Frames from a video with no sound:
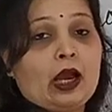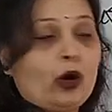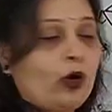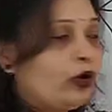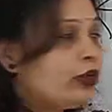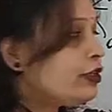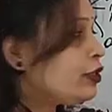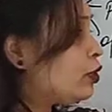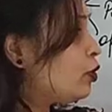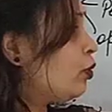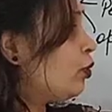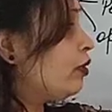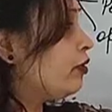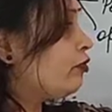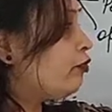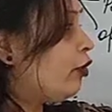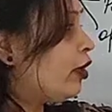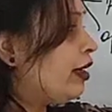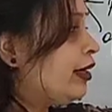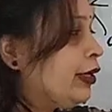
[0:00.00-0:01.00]

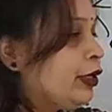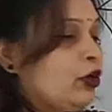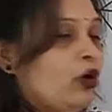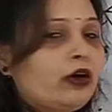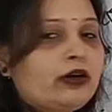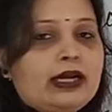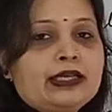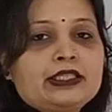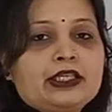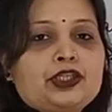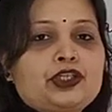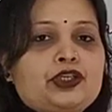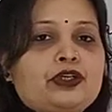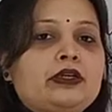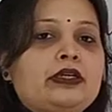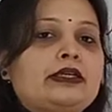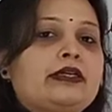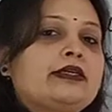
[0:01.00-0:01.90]
Also, for a new organization,